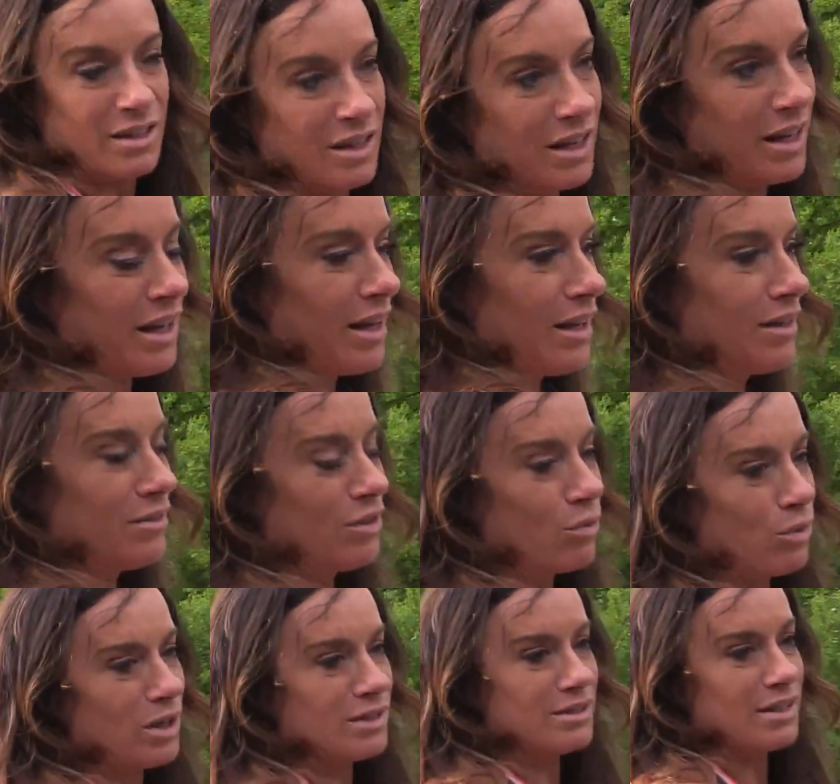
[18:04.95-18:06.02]
And the
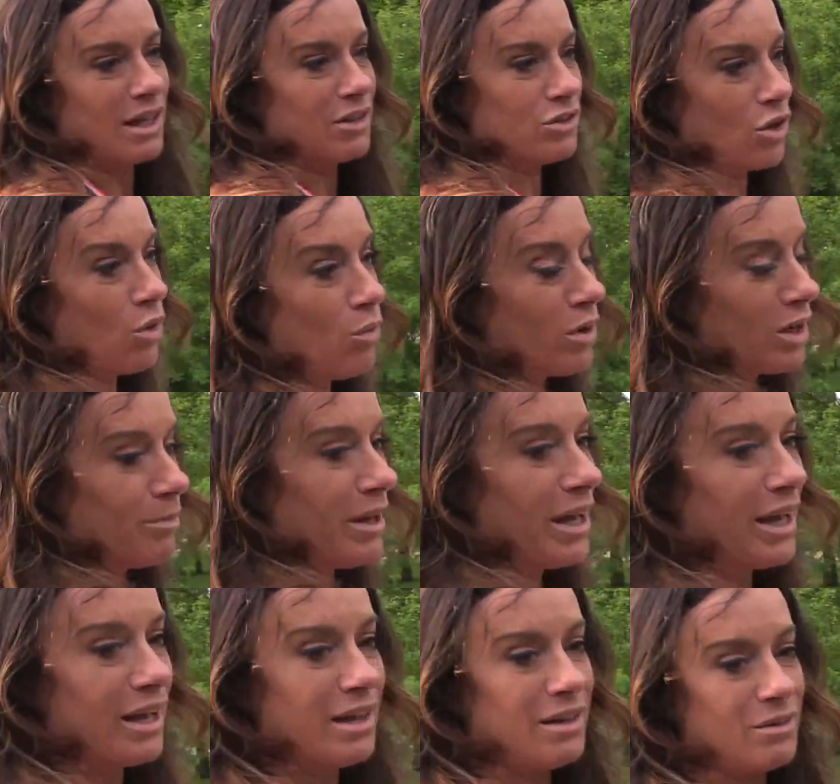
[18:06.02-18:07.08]
ones that don't want to
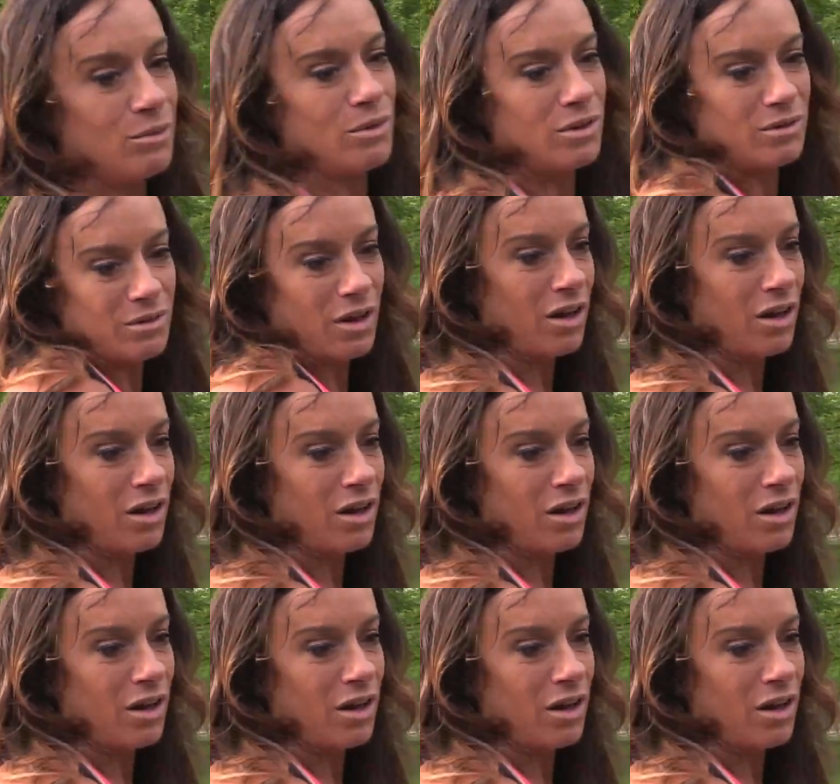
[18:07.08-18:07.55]
pay, well,